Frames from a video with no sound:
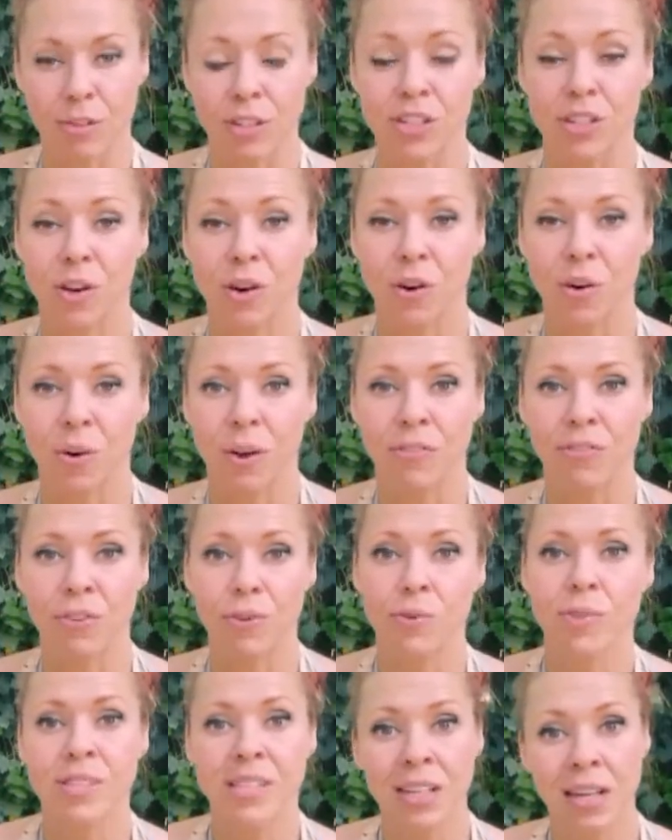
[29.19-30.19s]
So if
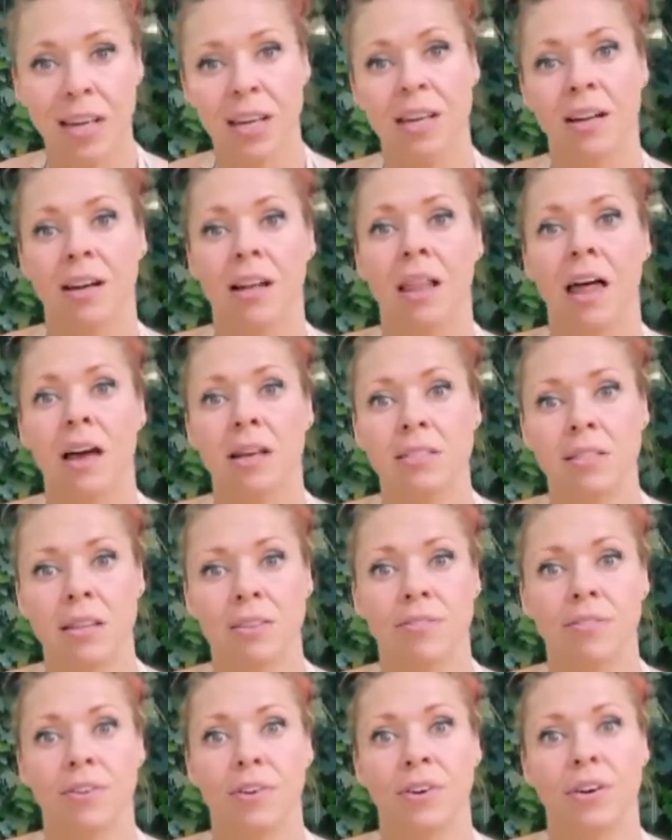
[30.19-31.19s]
you stick it in a
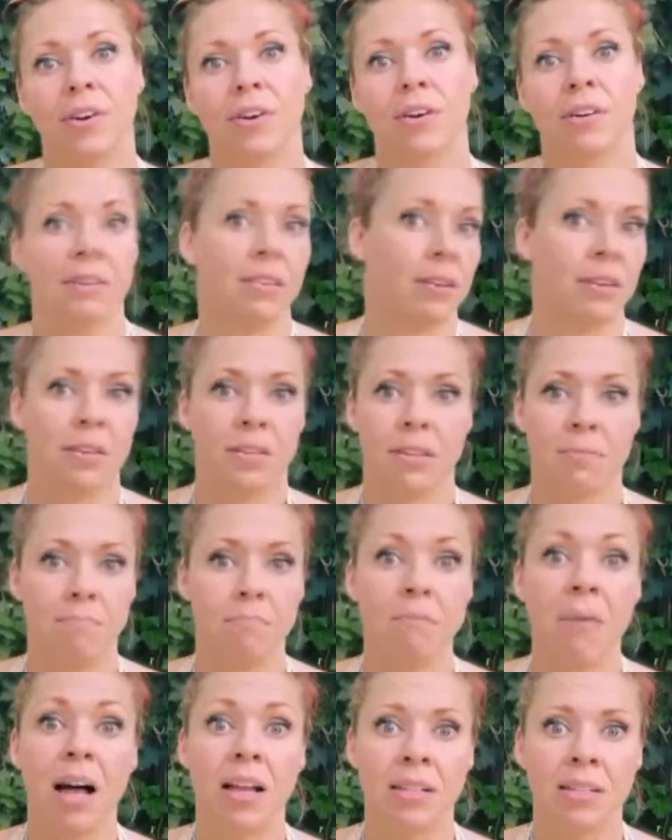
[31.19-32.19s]
closet for
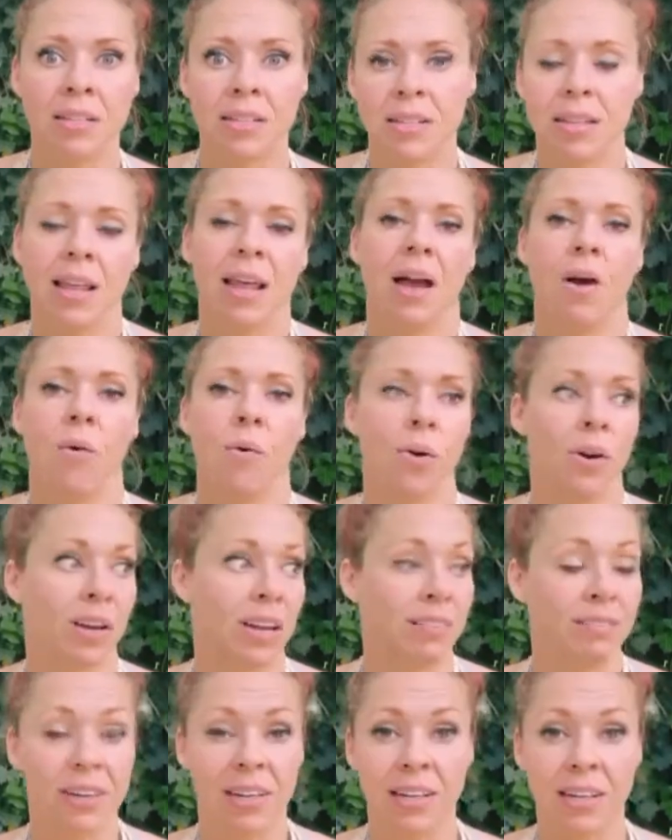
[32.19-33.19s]
months or
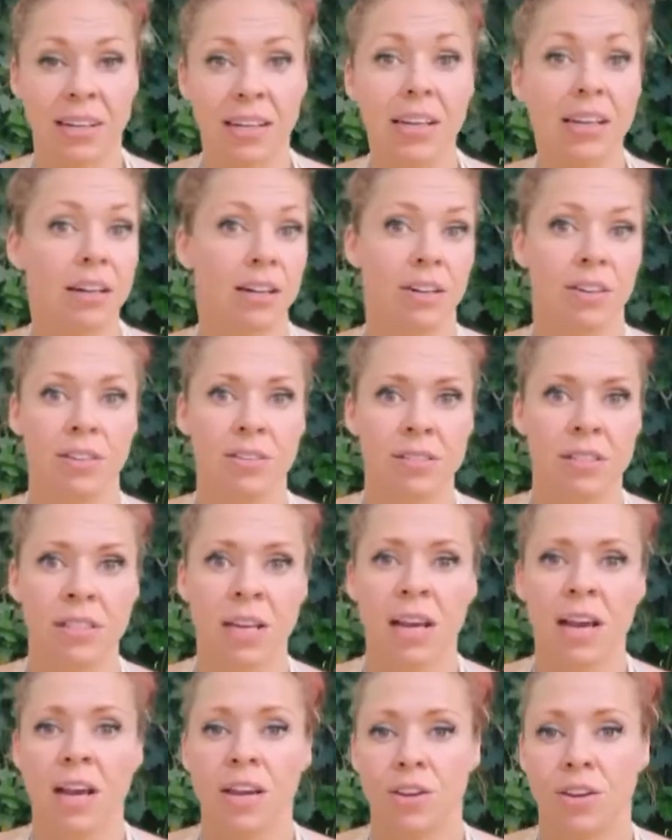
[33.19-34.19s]
even years,
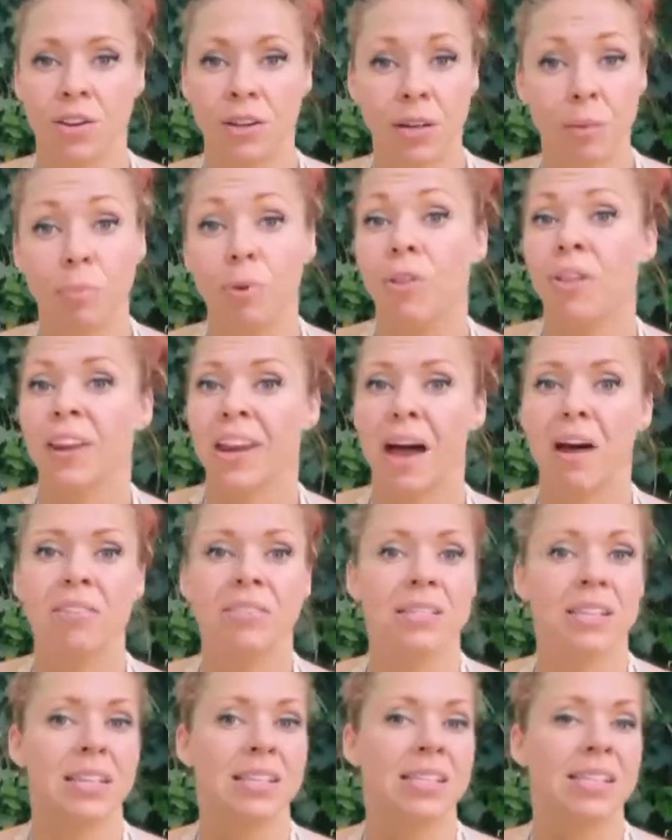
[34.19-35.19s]
you're gonna pull it out,
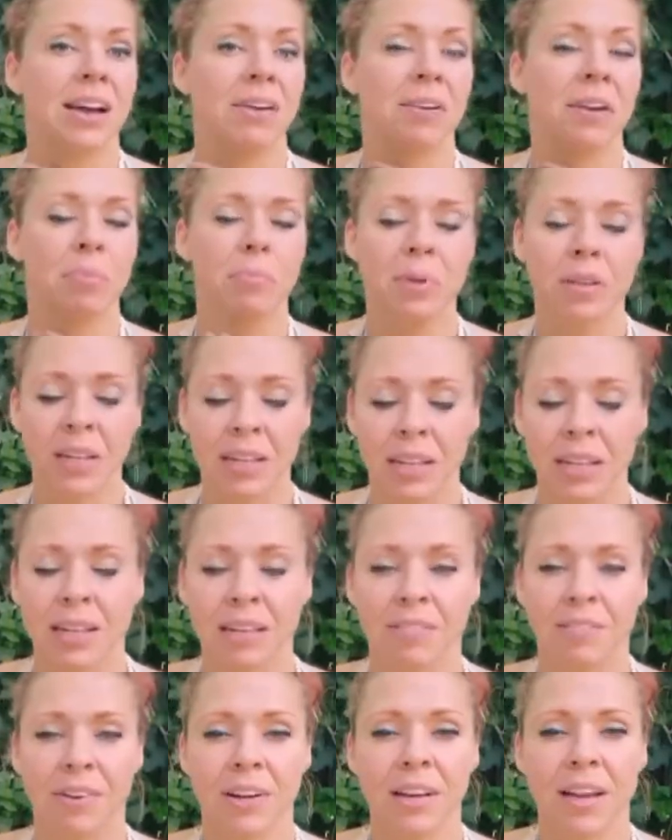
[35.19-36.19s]
it's gonna sound completely
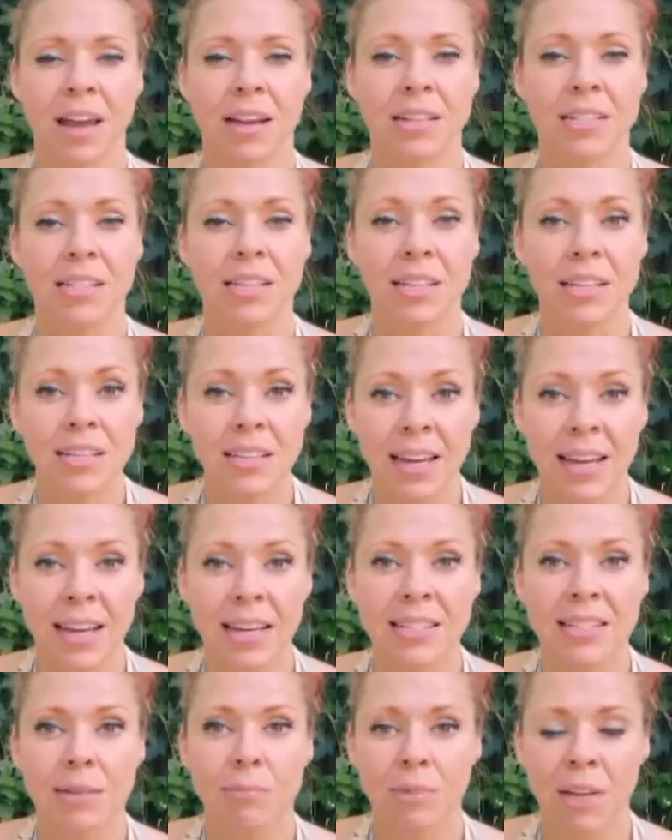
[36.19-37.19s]
different, and it's gonna
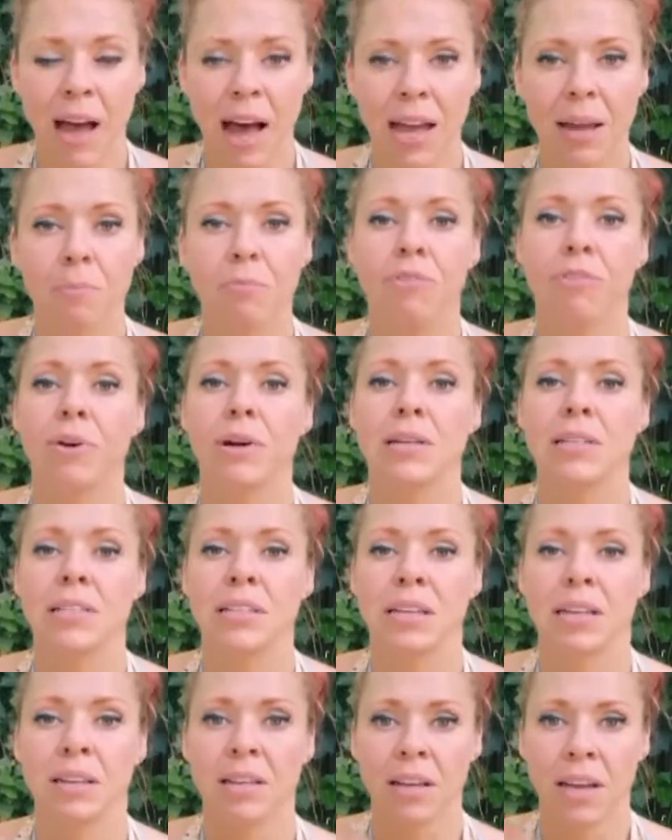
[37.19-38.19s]
take some time for it
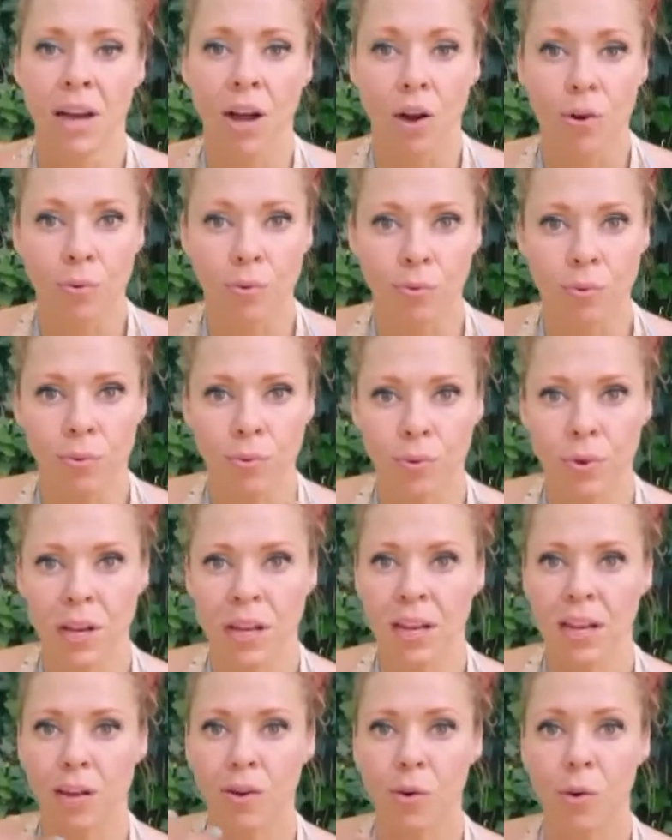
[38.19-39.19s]
to
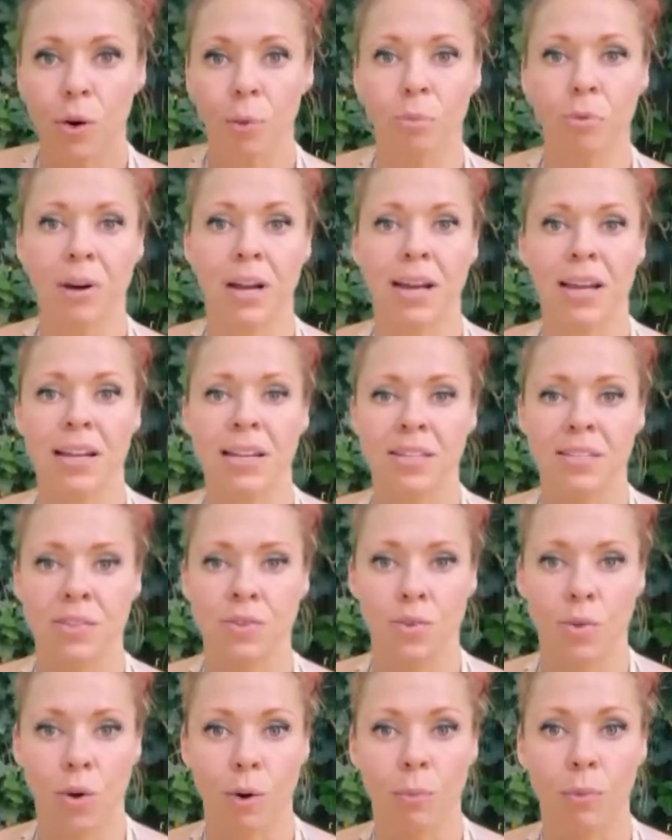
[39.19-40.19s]
reincorporate its
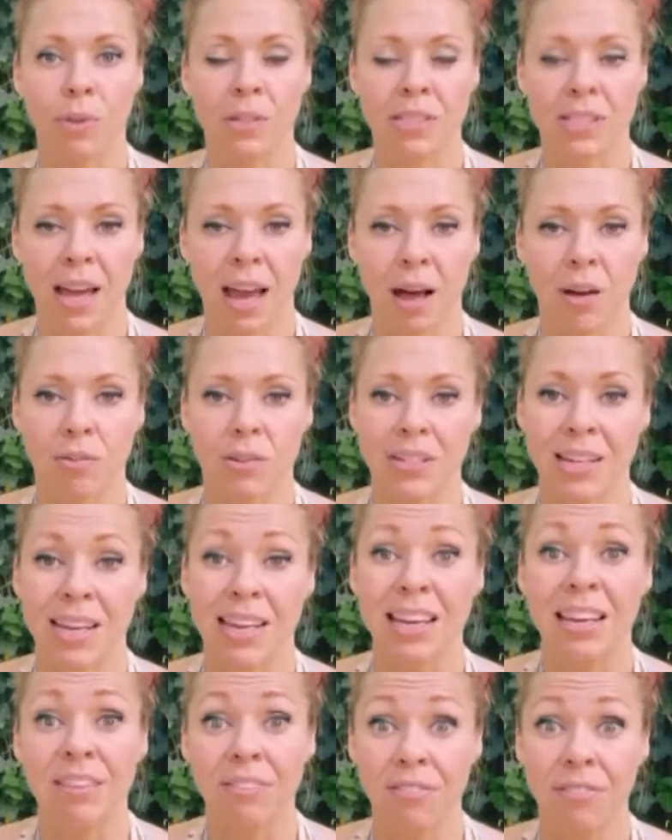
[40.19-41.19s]
normal sound,
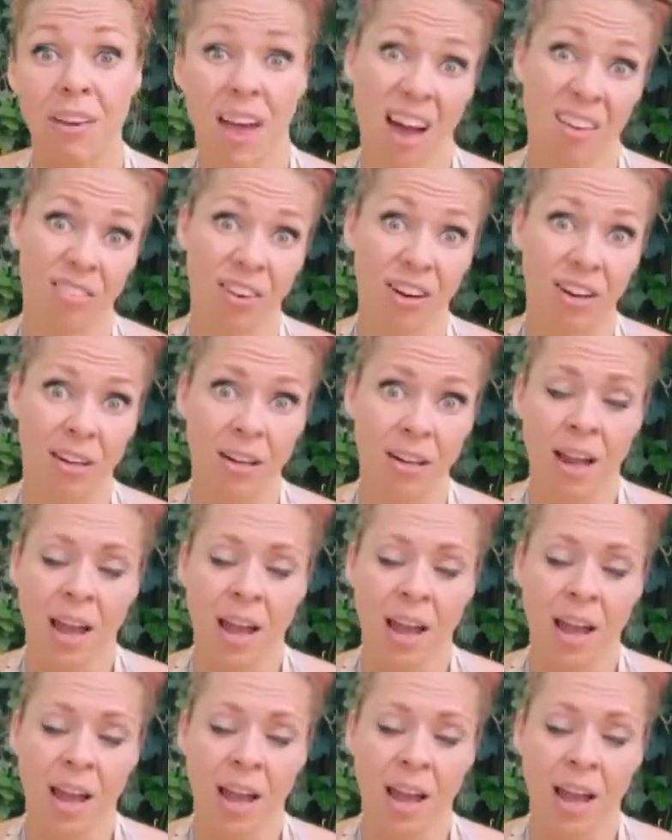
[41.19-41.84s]
if ever.